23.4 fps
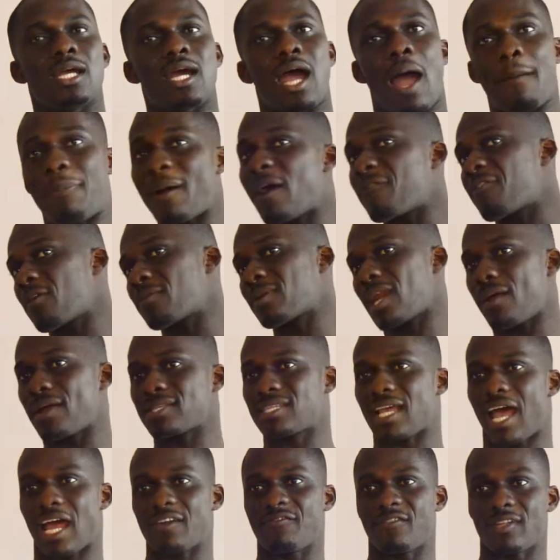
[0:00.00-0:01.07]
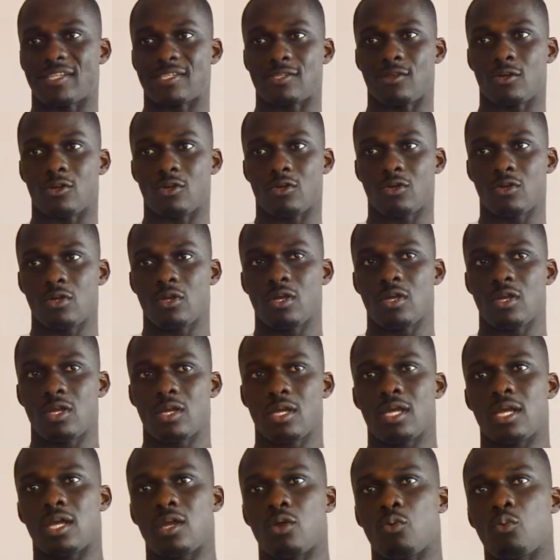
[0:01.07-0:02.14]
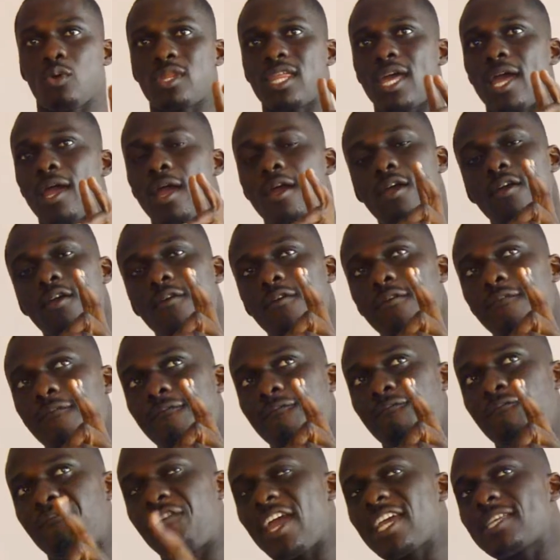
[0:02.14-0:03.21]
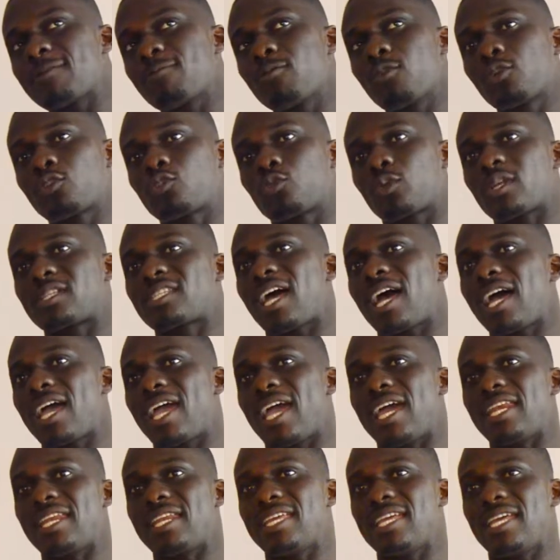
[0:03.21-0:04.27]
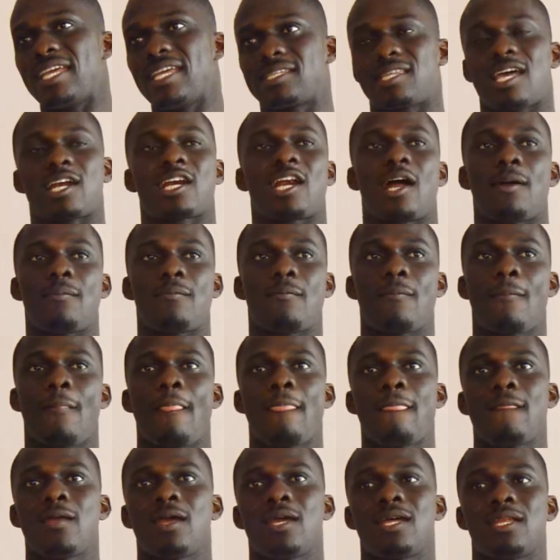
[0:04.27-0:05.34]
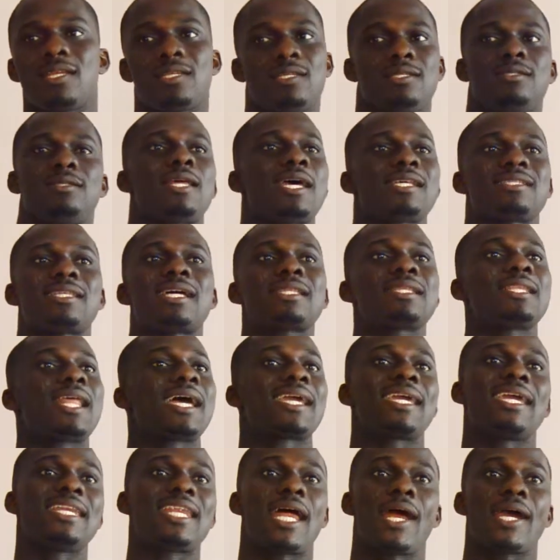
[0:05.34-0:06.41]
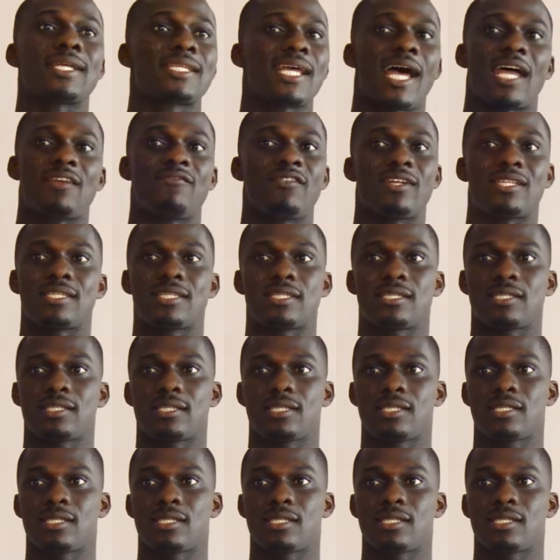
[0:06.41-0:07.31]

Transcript: Apart from direct advertising, with the Facebook, Twitter, and Instagram, there's nothing like indirect adverts.